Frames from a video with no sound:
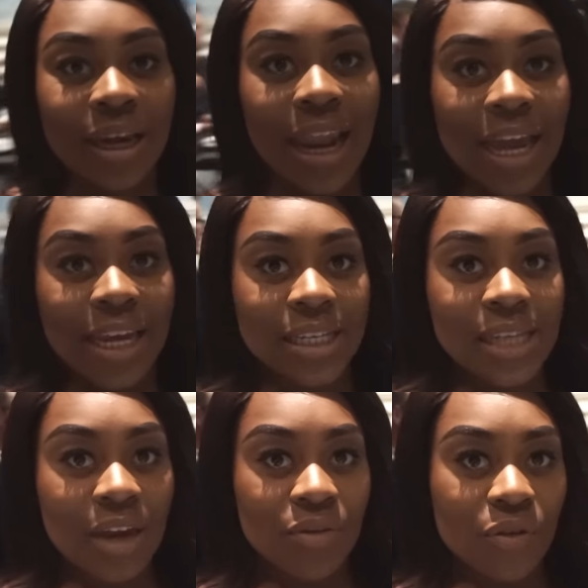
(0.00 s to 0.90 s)
black is
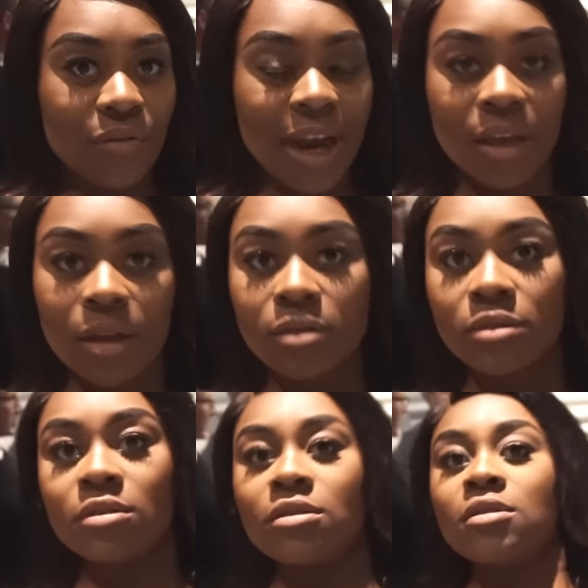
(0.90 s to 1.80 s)
coming right
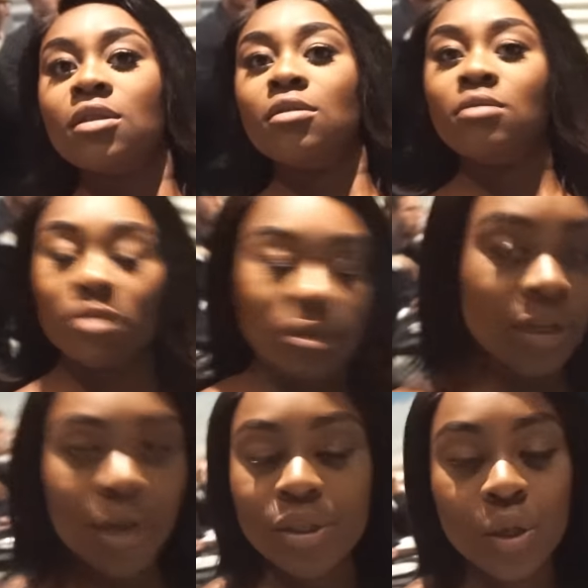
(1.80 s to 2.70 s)

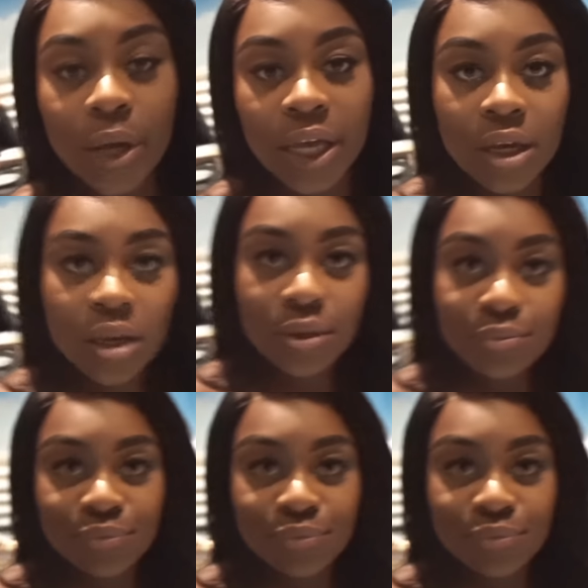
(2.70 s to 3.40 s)
I mean, we cultures.